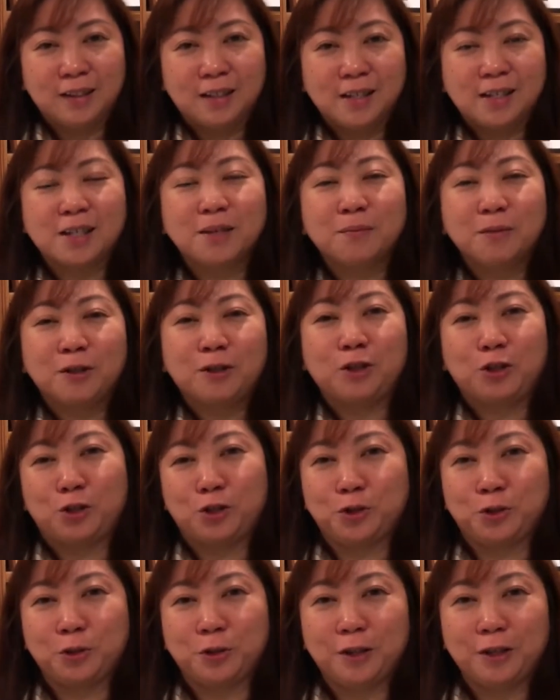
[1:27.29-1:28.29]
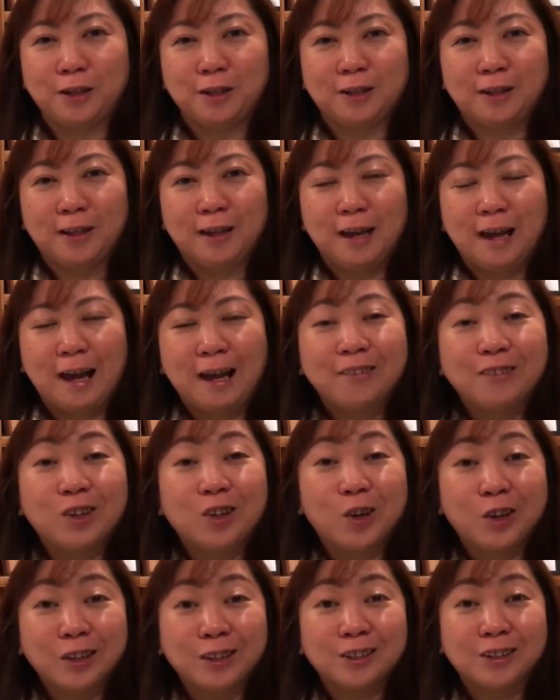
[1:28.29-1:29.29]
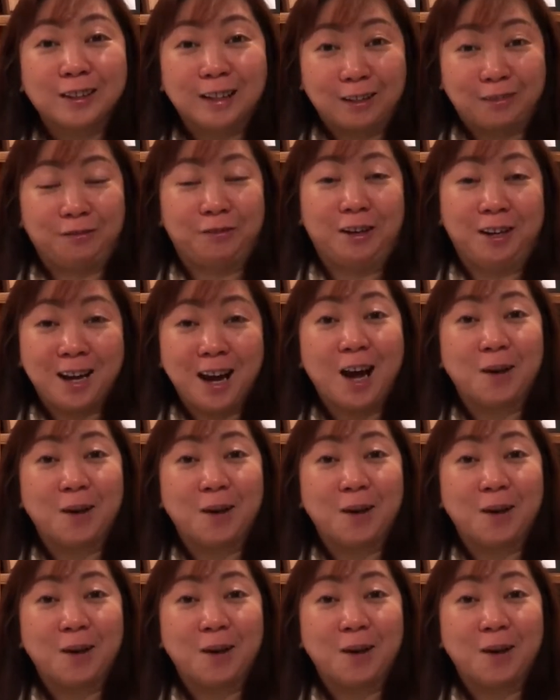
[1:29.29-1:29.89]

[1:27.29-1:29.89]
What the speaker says: somebody stole it, and we're going to get very